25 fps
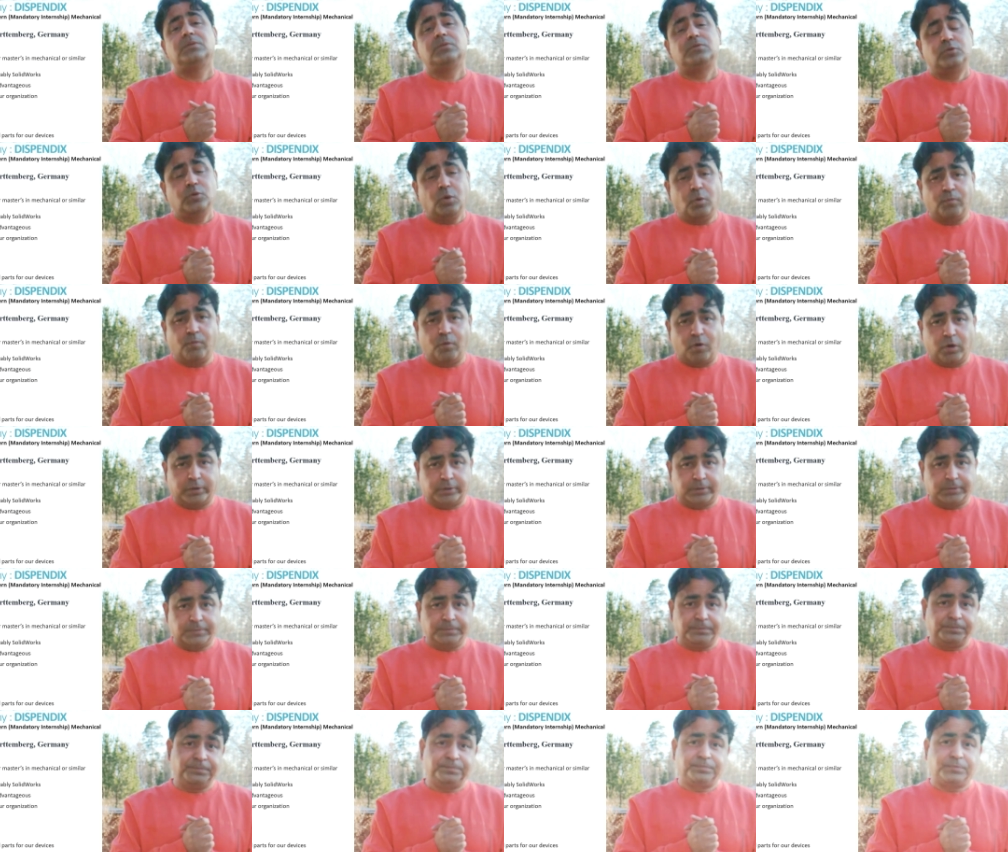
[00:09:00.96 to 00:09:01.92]
So what?
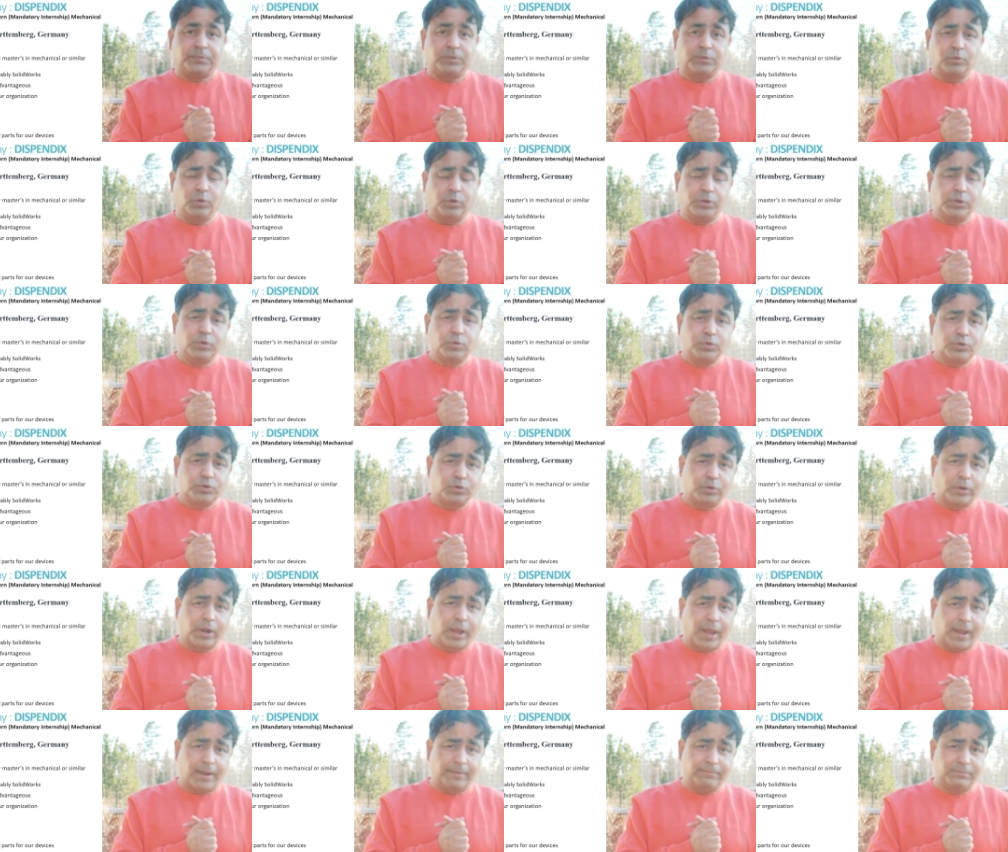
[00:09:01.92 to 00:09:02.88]
So you
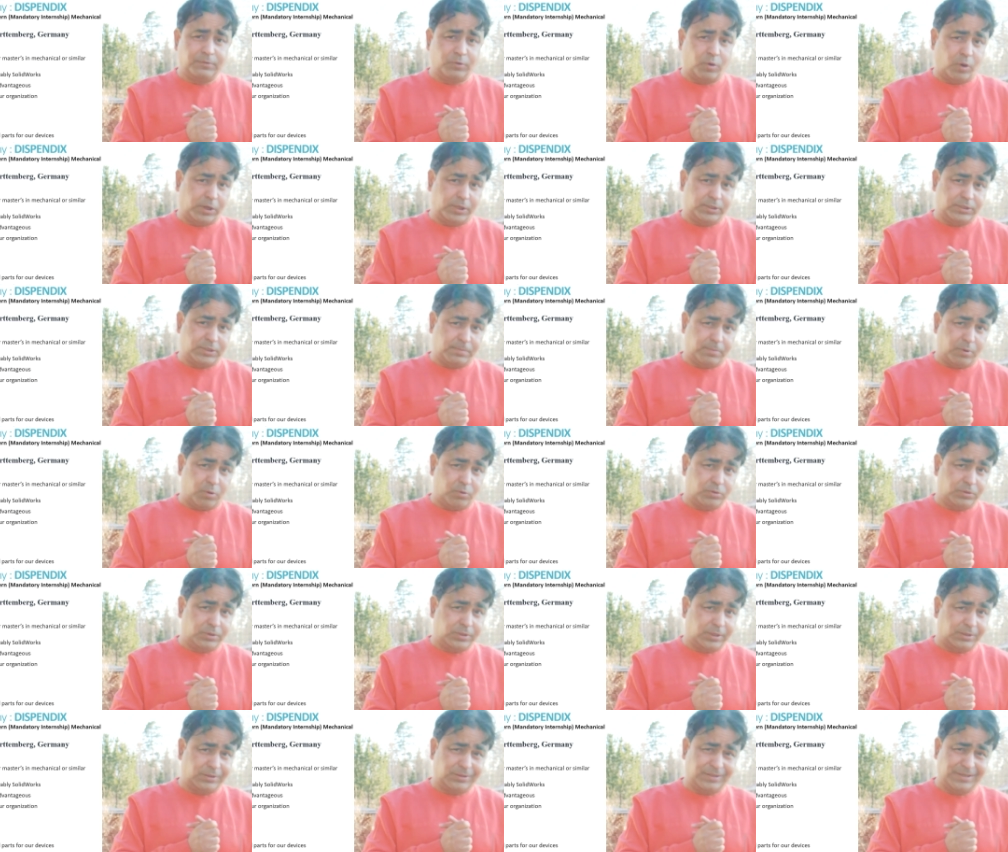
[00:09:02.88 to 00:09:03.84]
should have knowledge
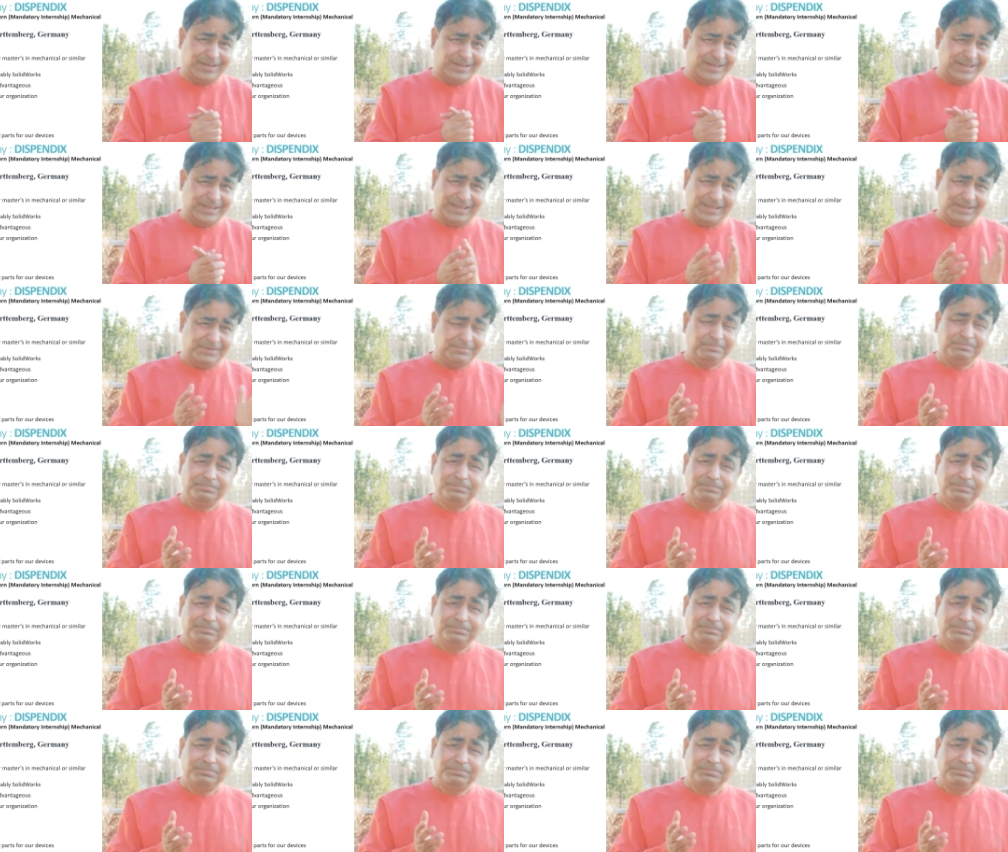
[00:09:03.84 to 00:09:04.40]
about the 3D,